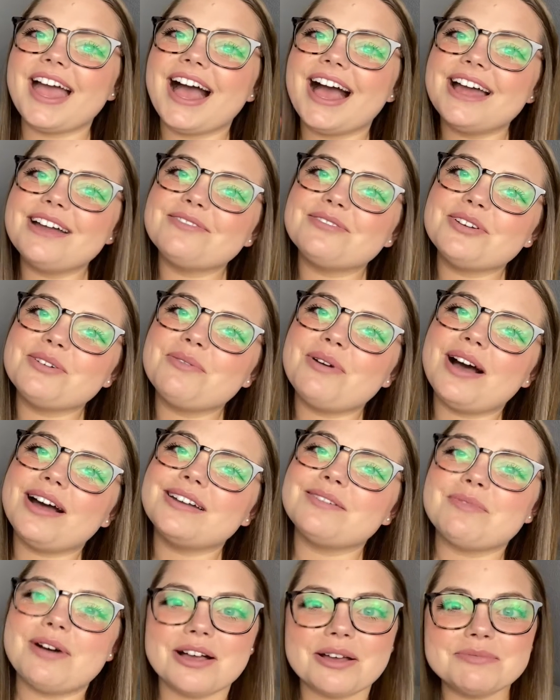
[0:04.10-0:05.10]
Hi
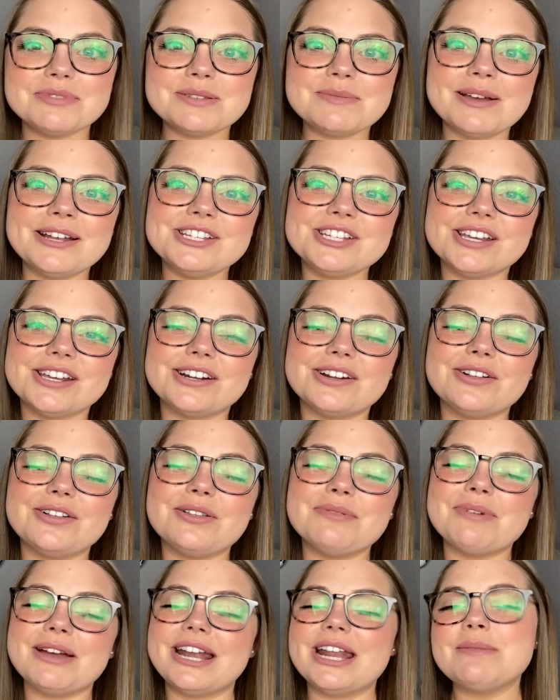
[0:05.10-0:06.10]
everyone, welcome to my channel.
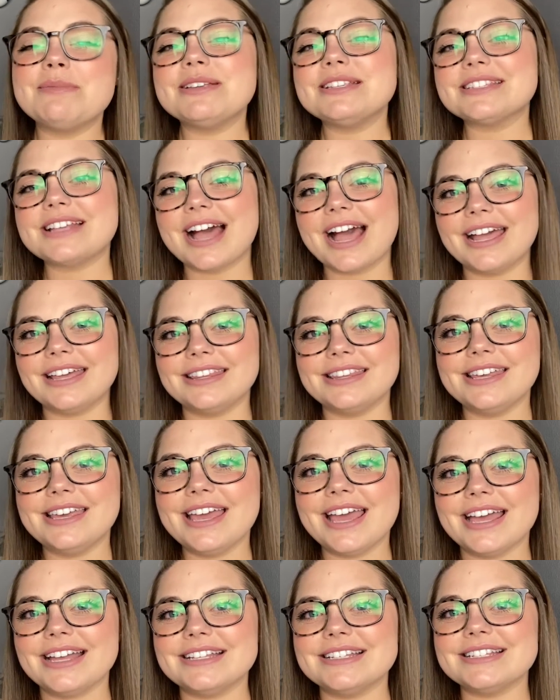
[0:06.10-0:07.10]
My name is Kylie
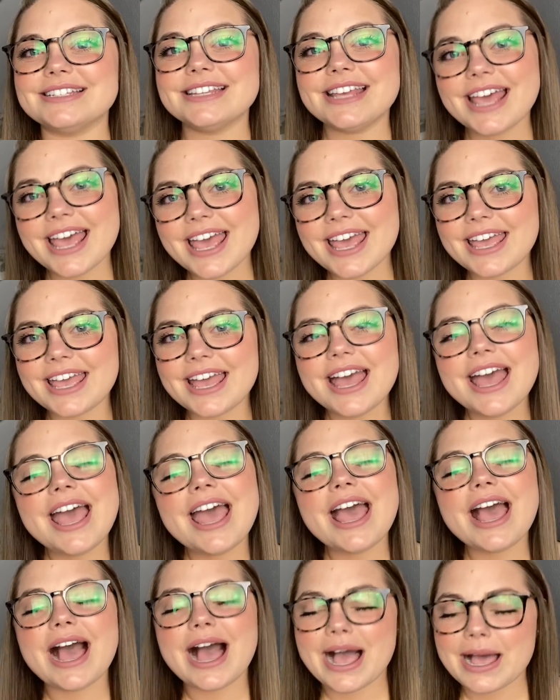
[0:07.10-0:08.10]
and today
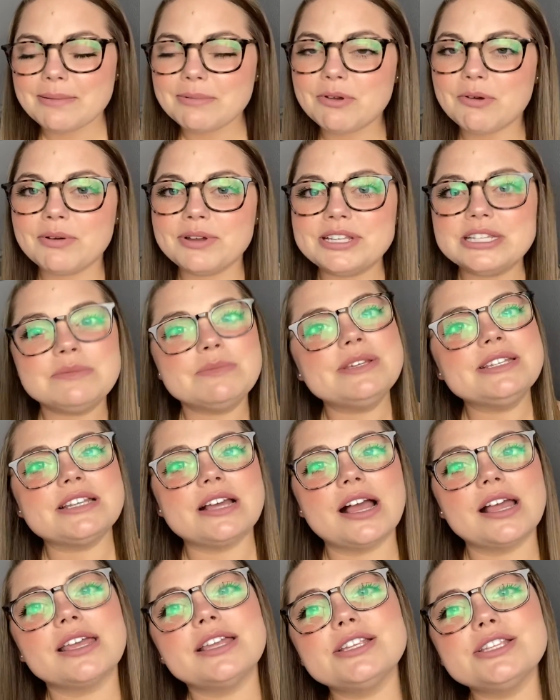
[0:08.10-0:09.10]
I'm going to be
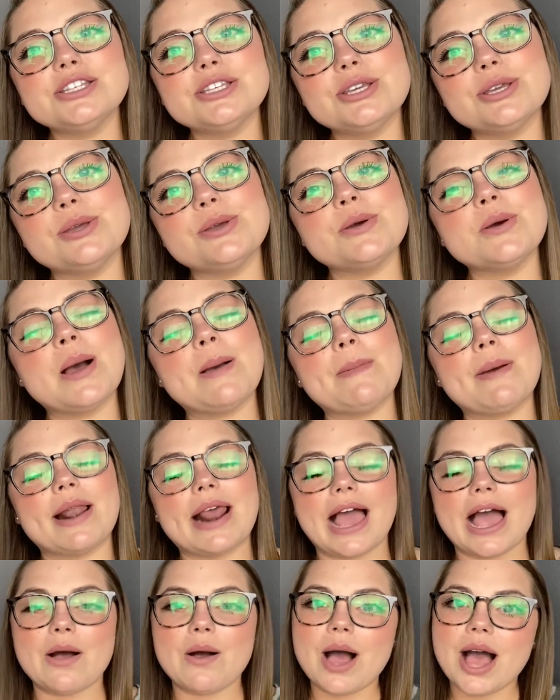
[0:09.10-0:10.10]
talking to you about
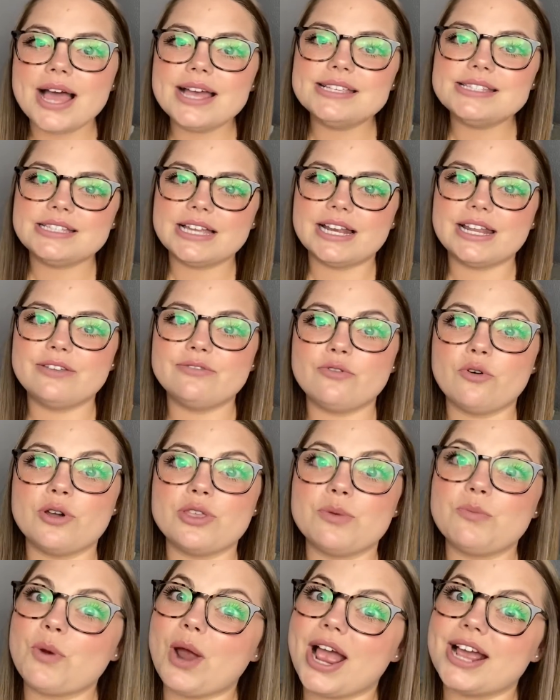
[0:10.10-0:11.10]
how I study for the
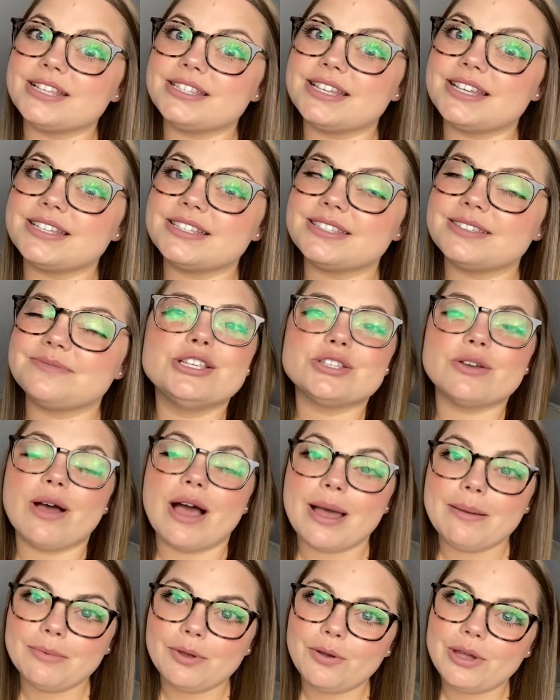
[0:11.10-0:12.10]
Praxis. So
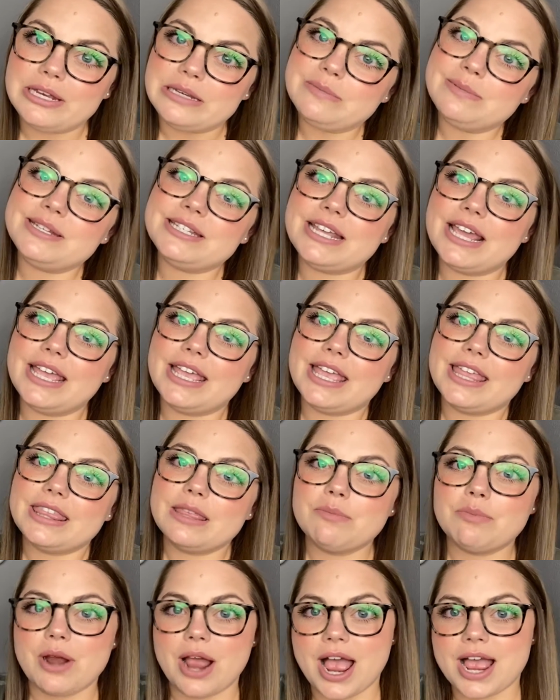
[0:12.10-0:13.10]
I'm going to be taking the
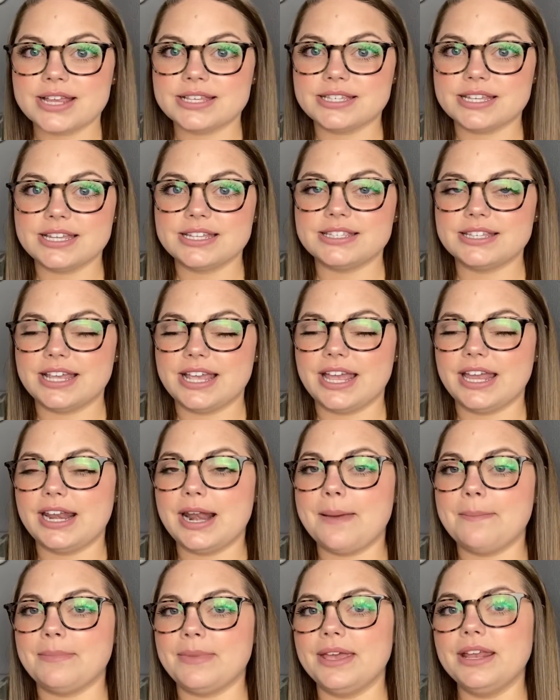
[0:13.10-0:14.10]
Praxis in
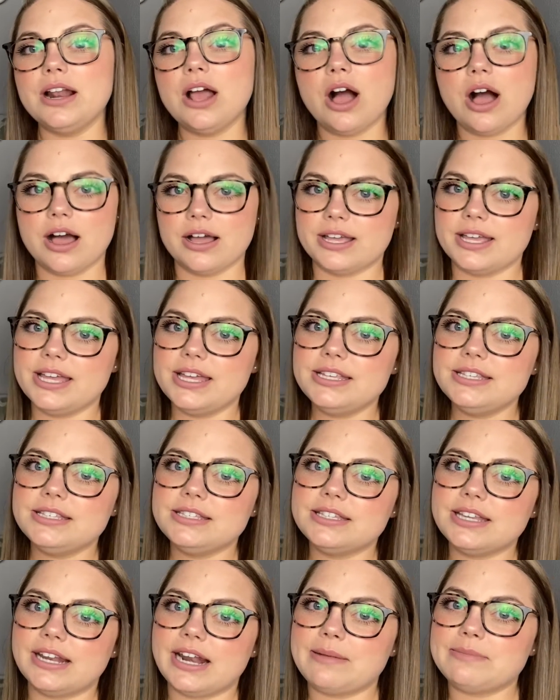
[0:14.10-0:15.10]

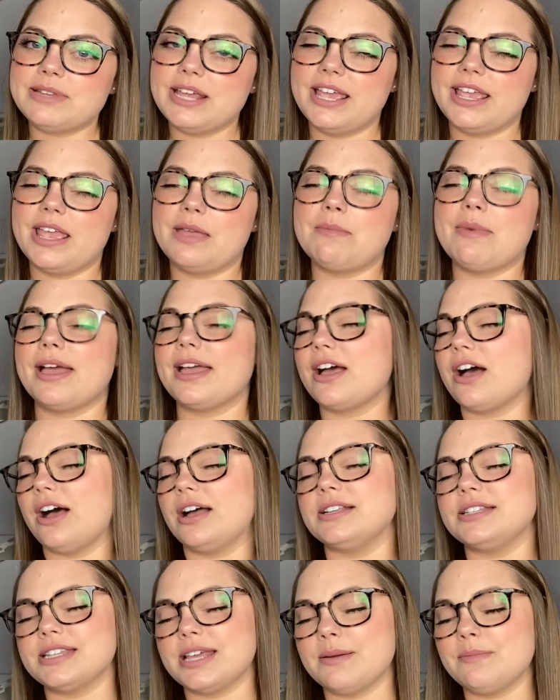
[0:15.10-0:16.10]
mid-August and I'm taking my
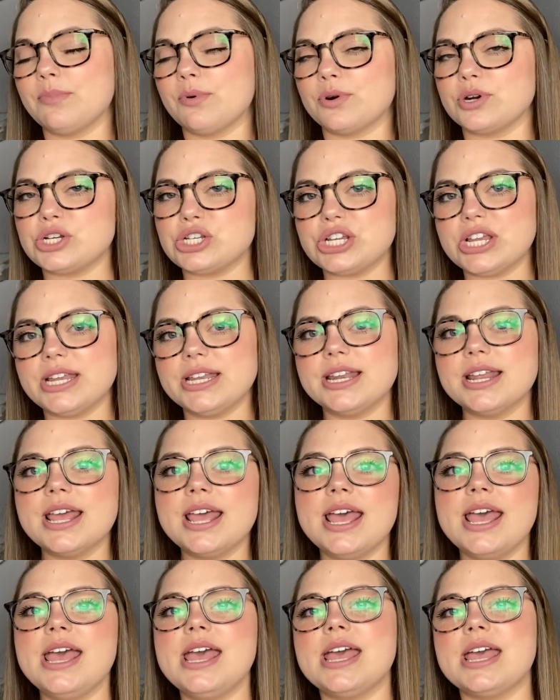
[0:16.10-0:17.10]
content portion.
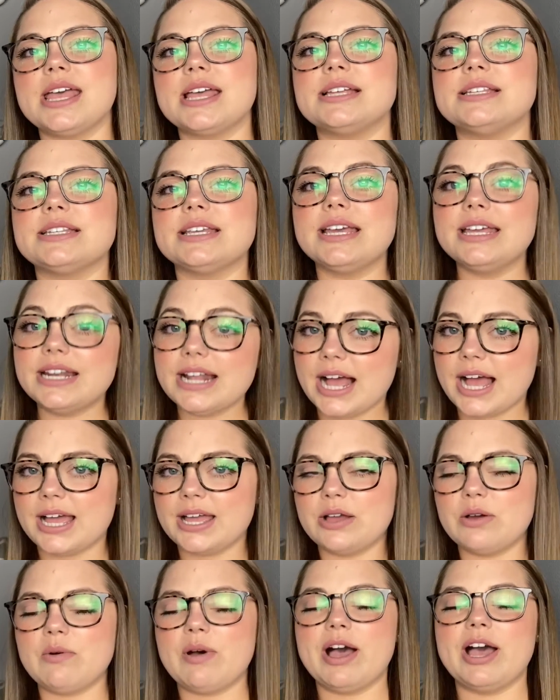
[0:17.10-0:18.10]
And in
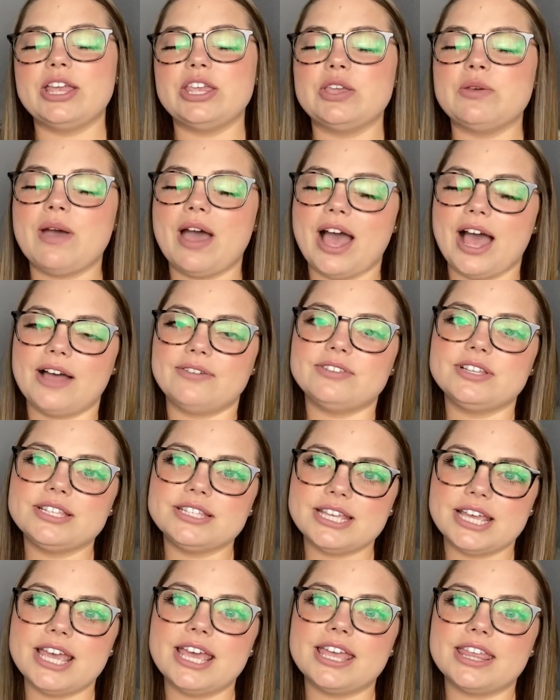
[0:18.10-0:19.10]
Iowa, you have to
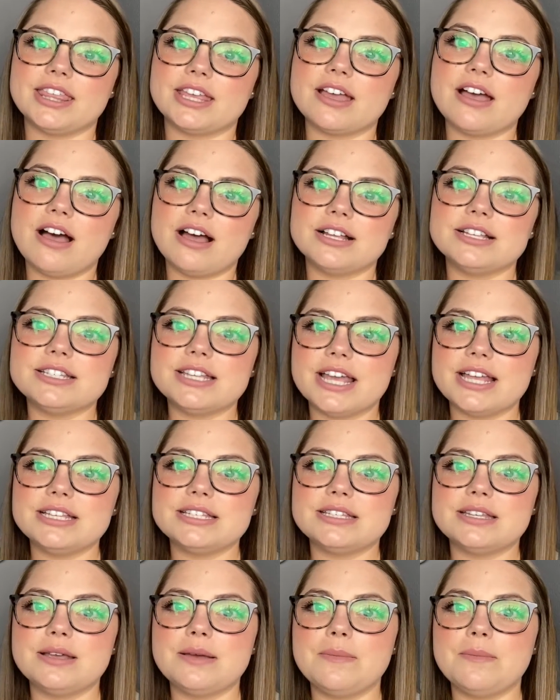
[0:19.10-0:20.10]
take the
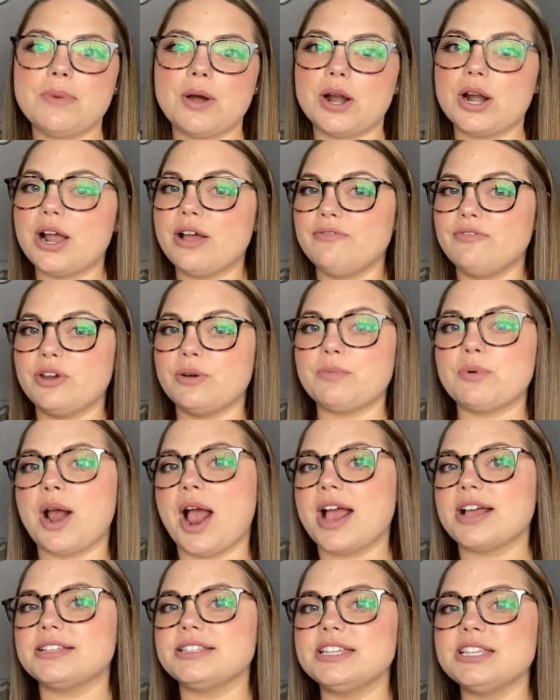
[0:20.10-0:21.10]
content part of your
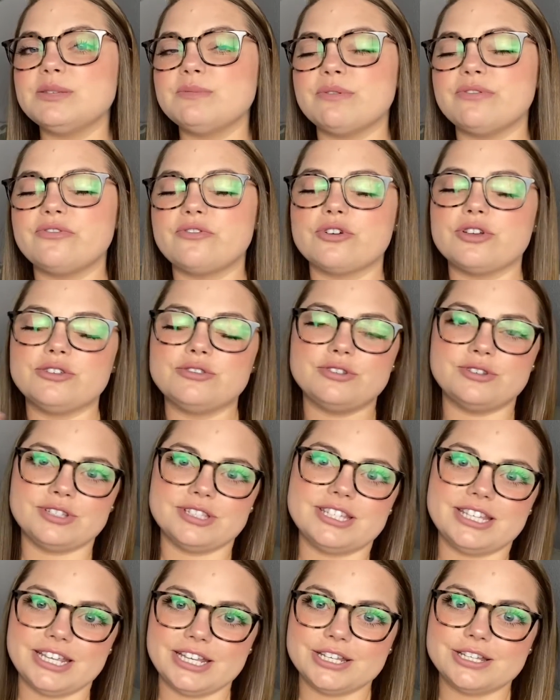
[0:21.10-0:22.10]
Praxis before you student
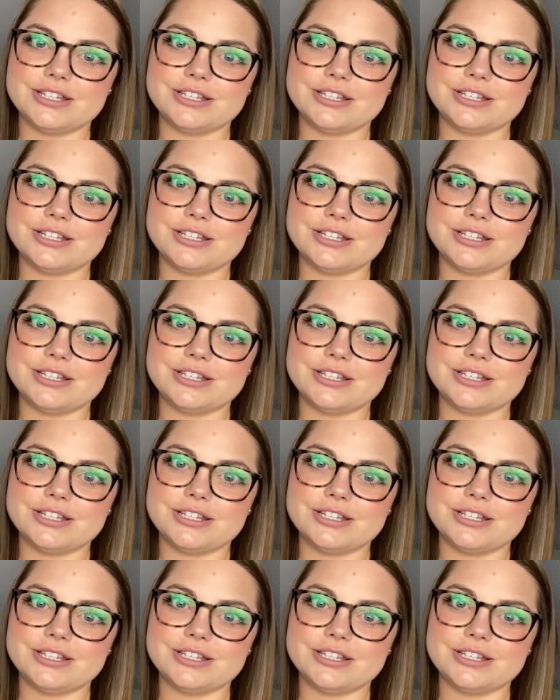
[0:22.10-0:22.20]
teach.